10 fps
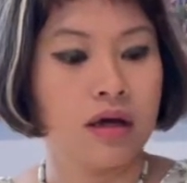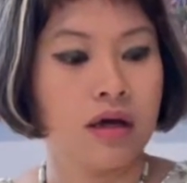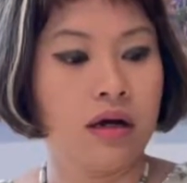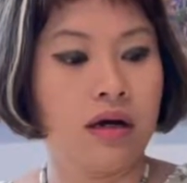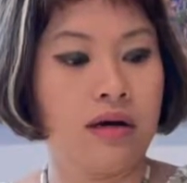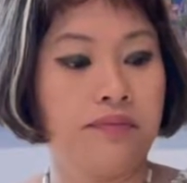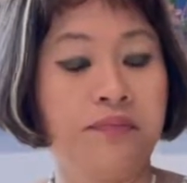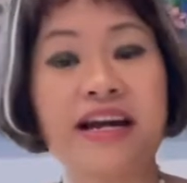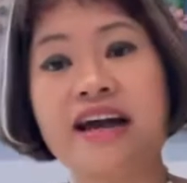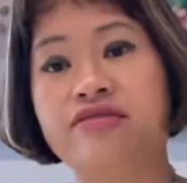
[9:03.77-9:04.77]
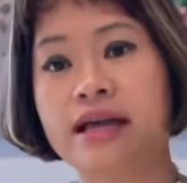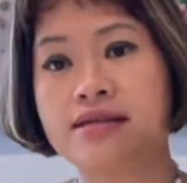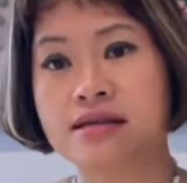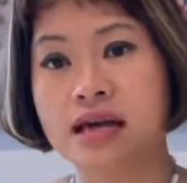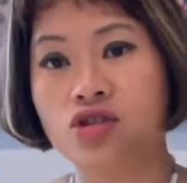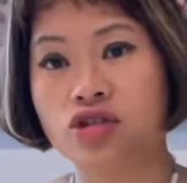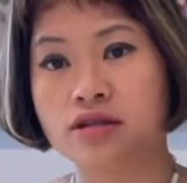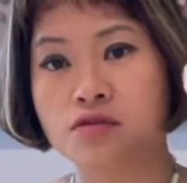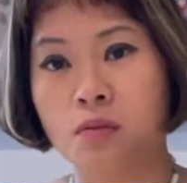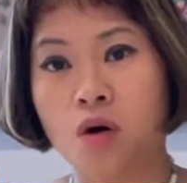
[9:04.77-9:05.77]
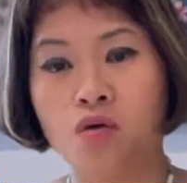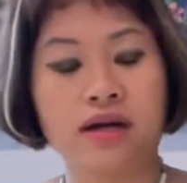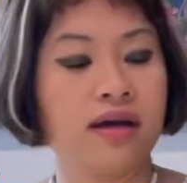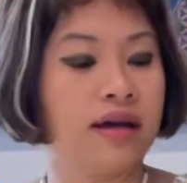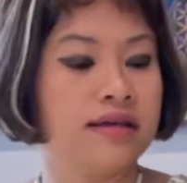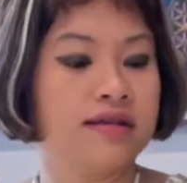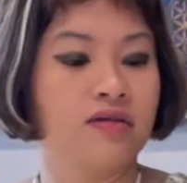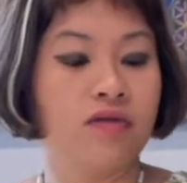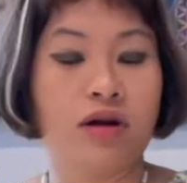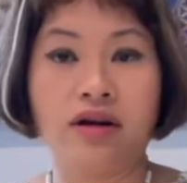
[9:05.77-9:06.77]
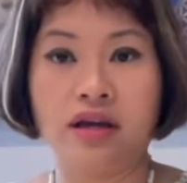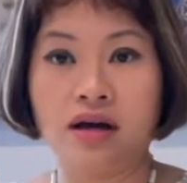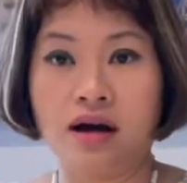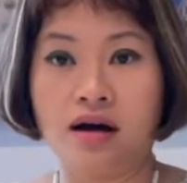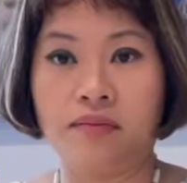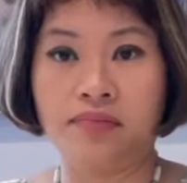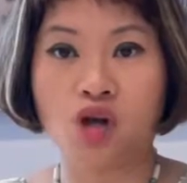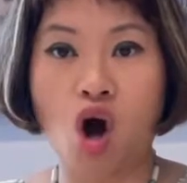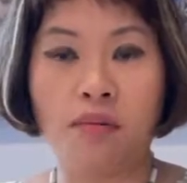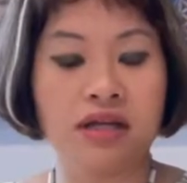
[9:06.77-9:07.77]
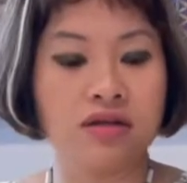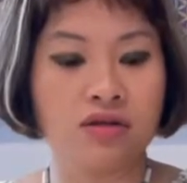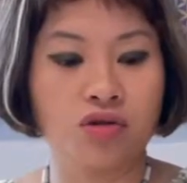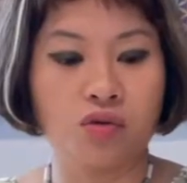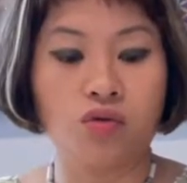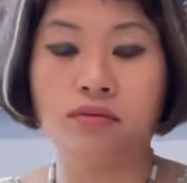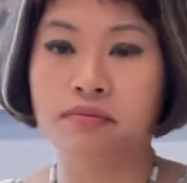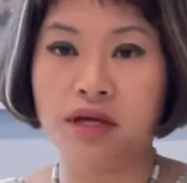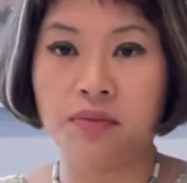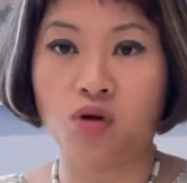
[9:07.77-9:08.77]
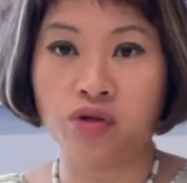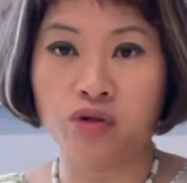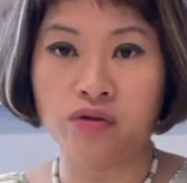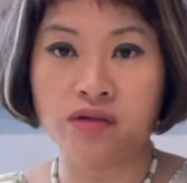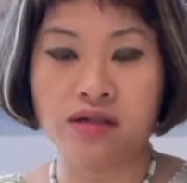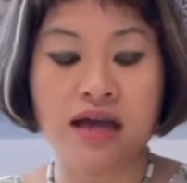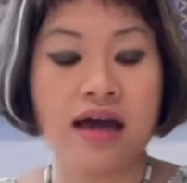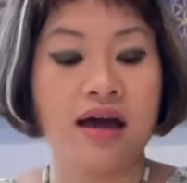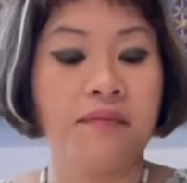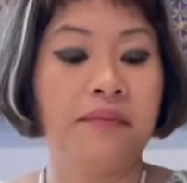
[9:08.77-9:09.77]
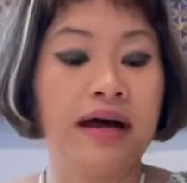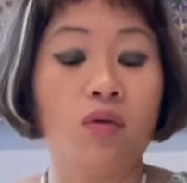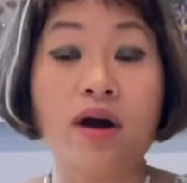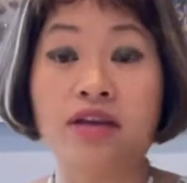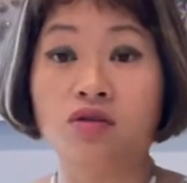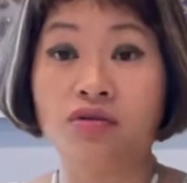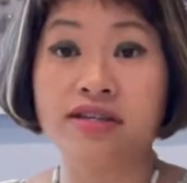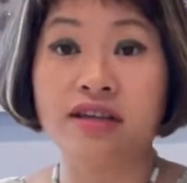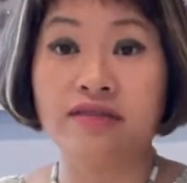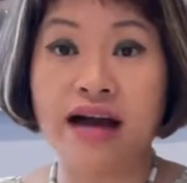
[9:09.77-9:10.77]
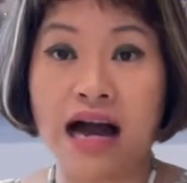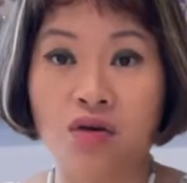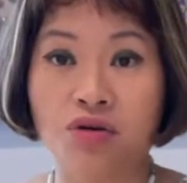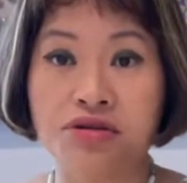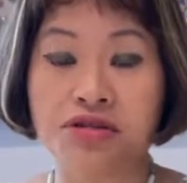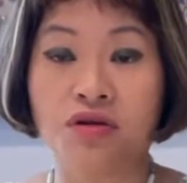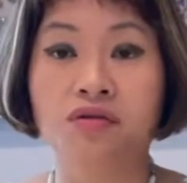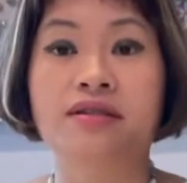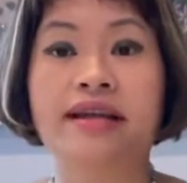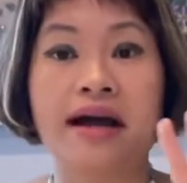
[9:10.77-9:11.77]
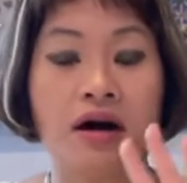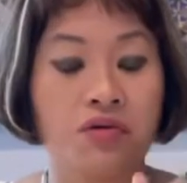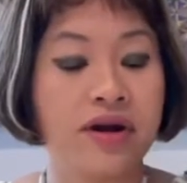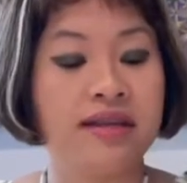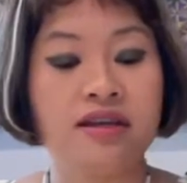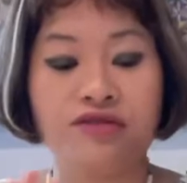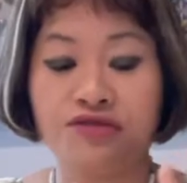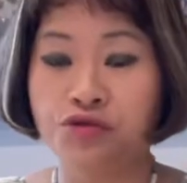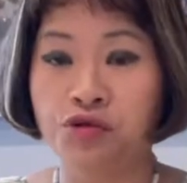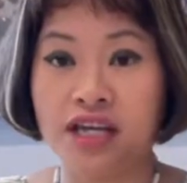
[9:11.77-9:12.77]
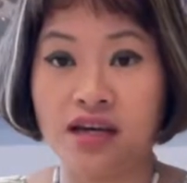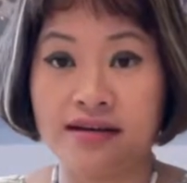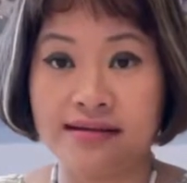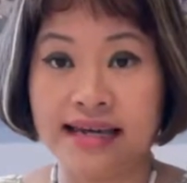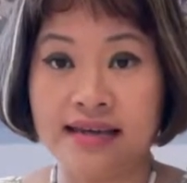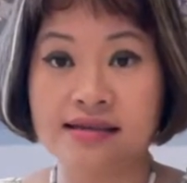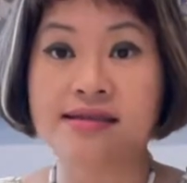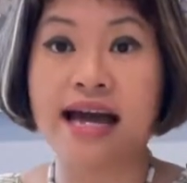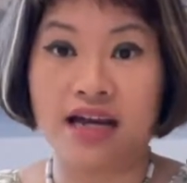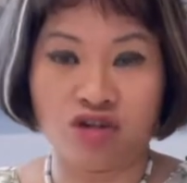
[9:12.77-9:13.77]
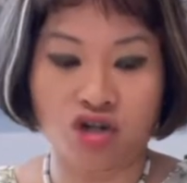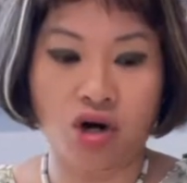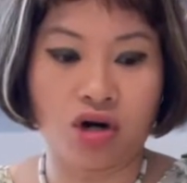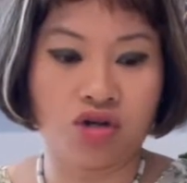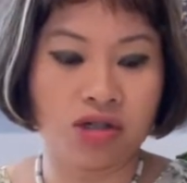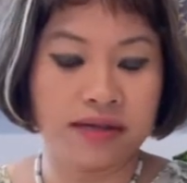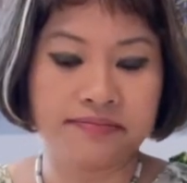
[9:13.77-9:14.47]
But I think sage smoke, it's a very common tool people use. But when you receive our crystals, they are already fully cleansed and charged.